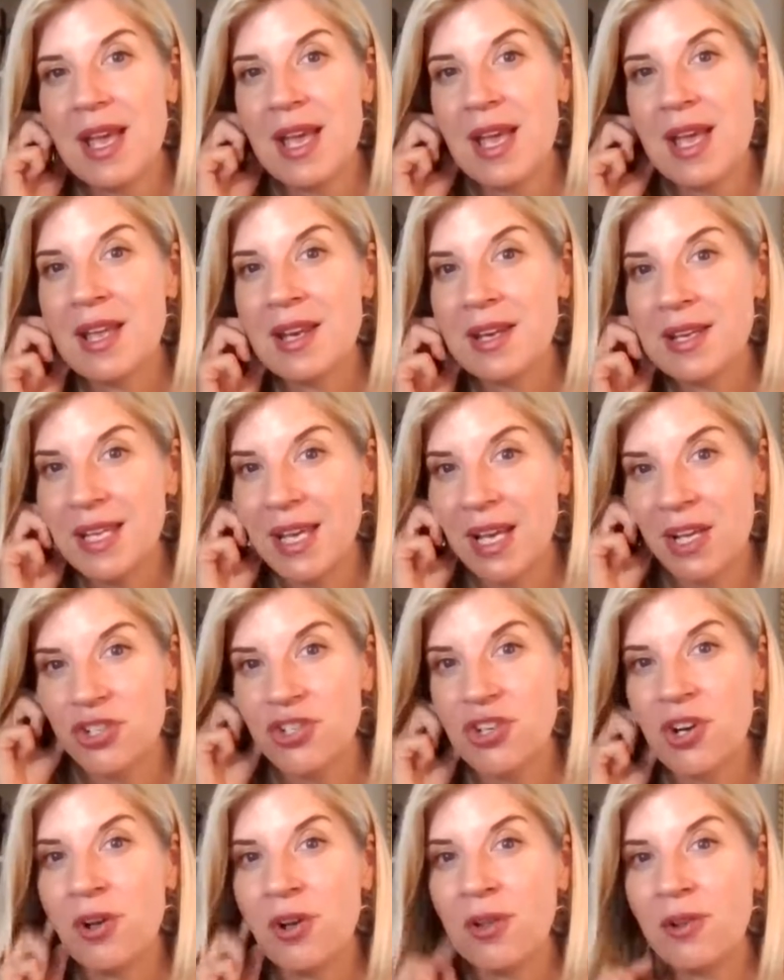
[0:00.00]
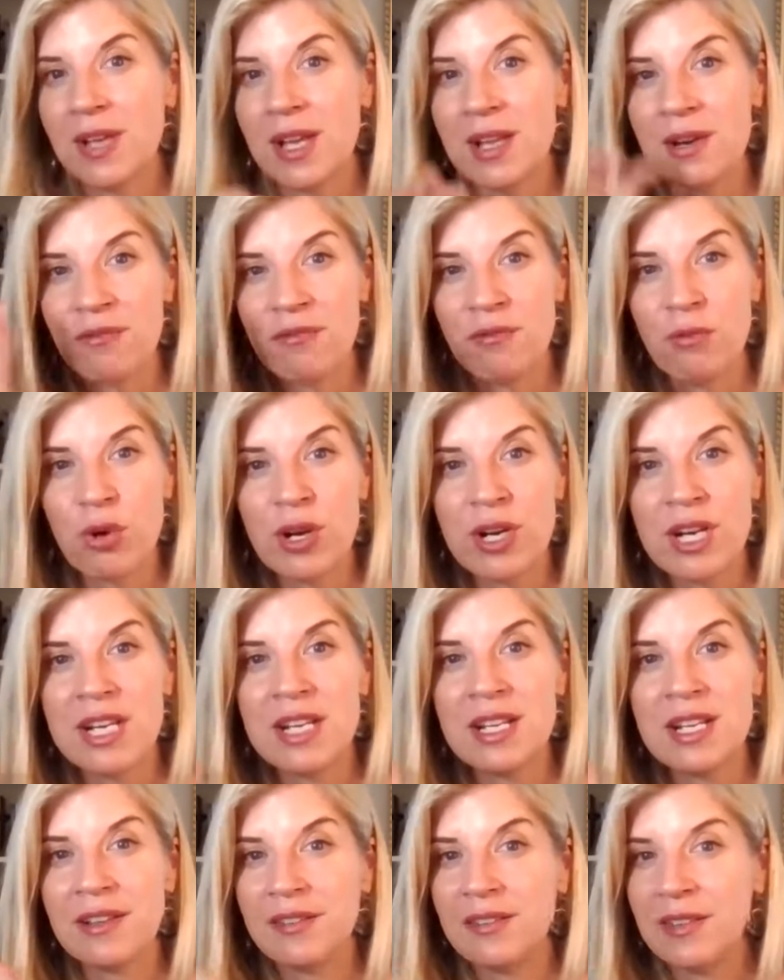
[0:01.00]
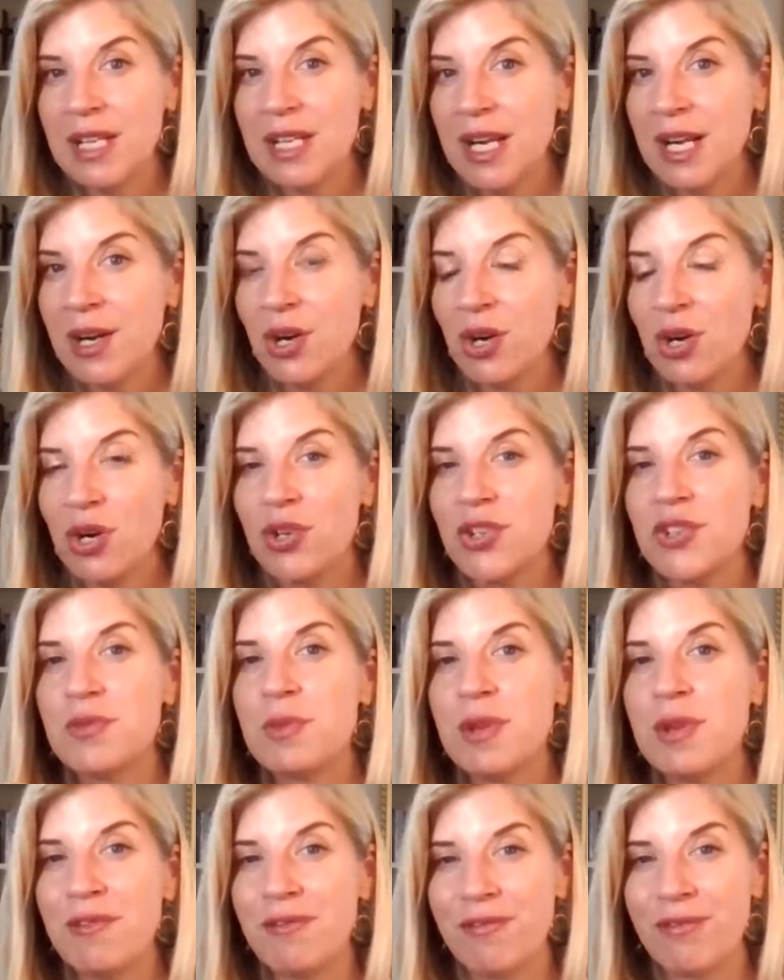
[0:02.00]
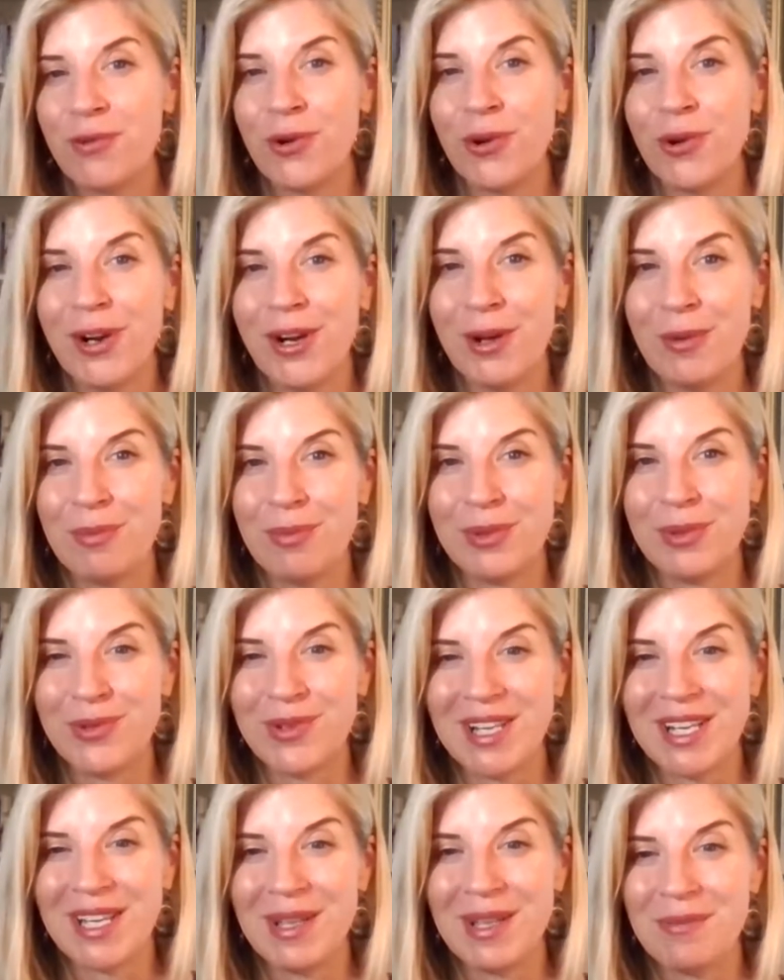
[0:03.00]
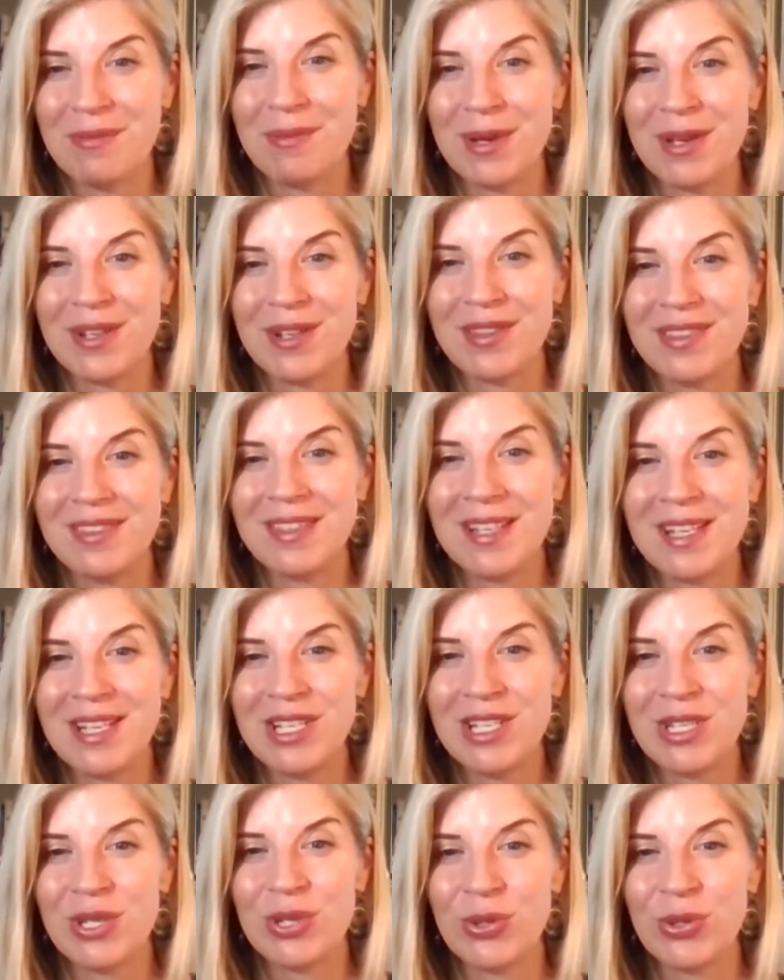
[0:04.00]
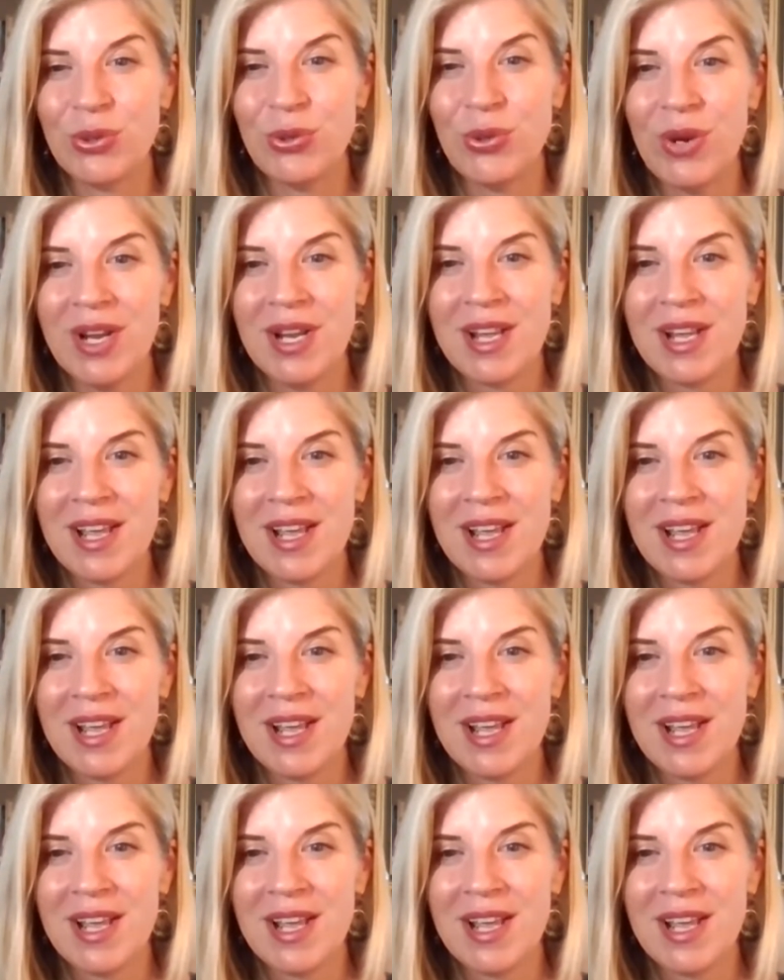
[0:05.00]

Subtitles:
and catch all kind of wordiness and errors before uploading it. But thank you,